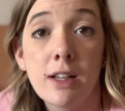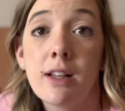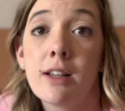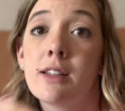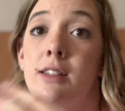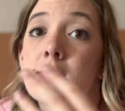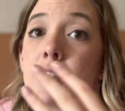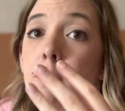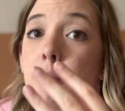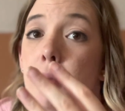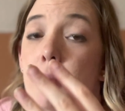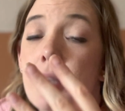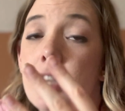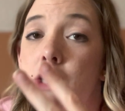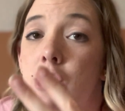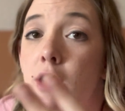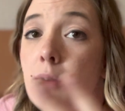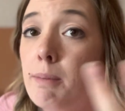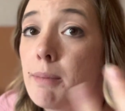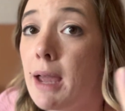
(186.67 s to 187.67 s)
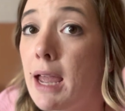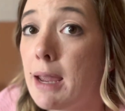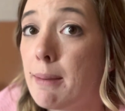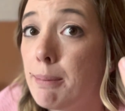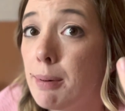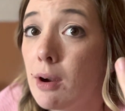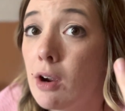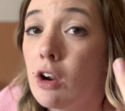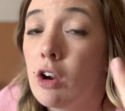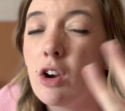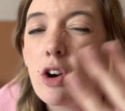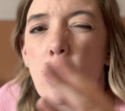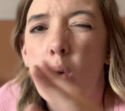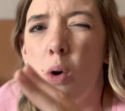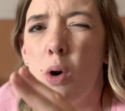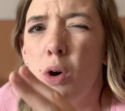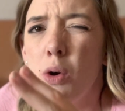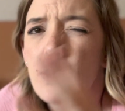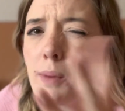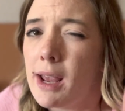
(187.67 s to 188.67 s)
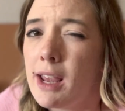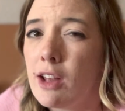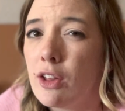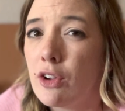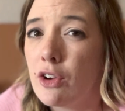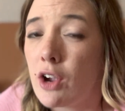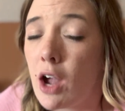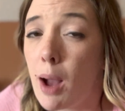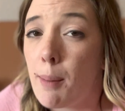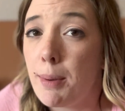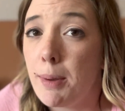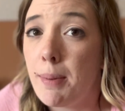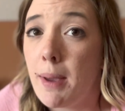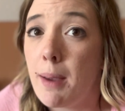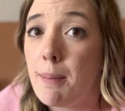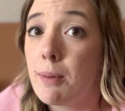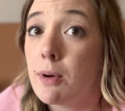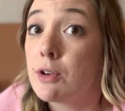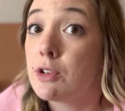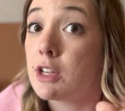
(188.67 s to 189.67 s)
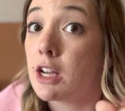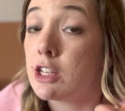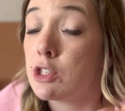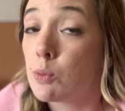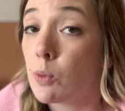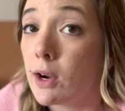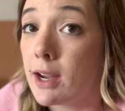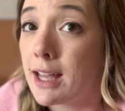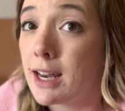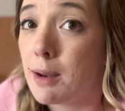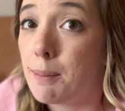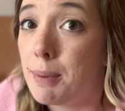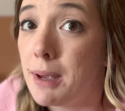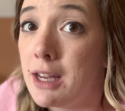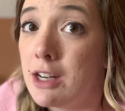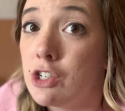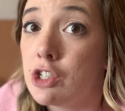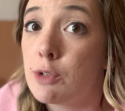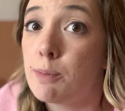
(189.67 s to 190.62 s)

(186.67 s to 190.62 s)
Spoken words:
sublimation paper, or regular copy paper does work in a pinch,